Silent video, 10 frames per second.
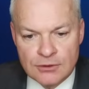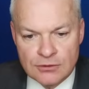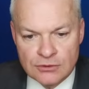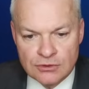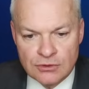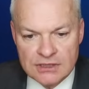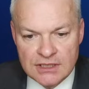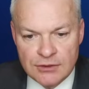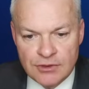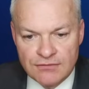Not sure there's
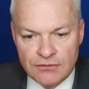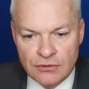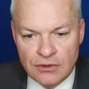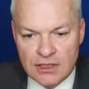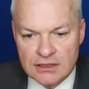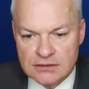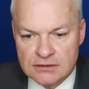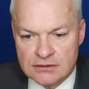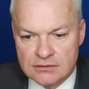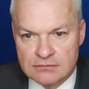anywhere for that.